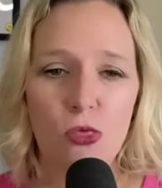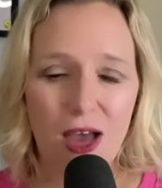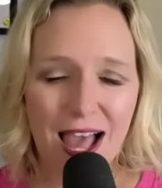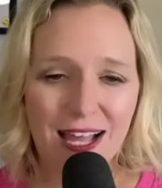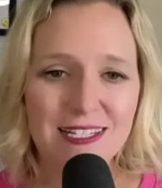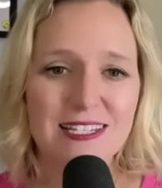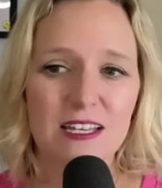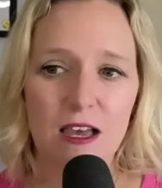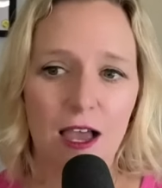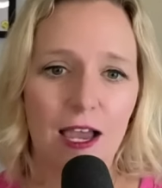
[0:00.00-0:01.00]
That's the
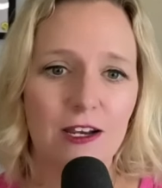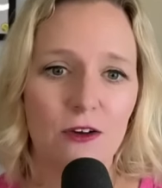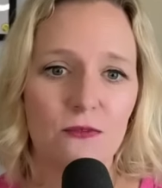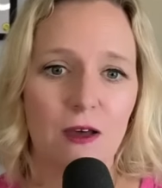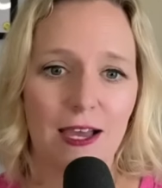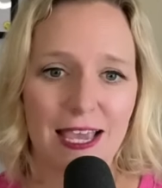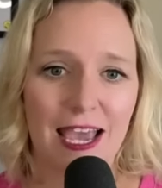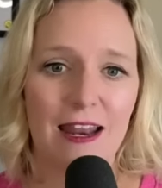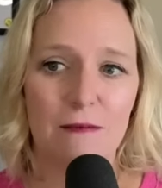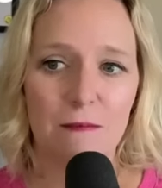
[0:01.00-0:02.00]
kind of,
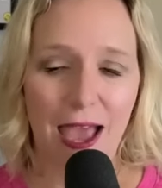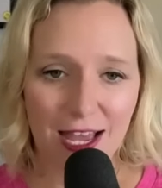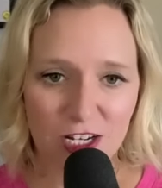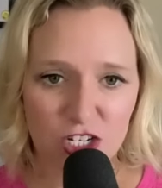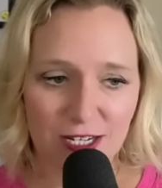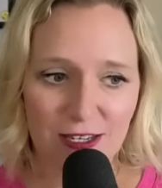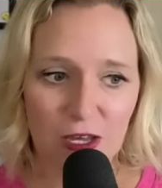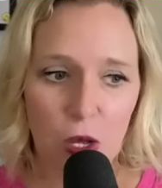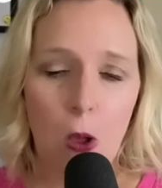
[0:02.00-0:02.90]
again, magic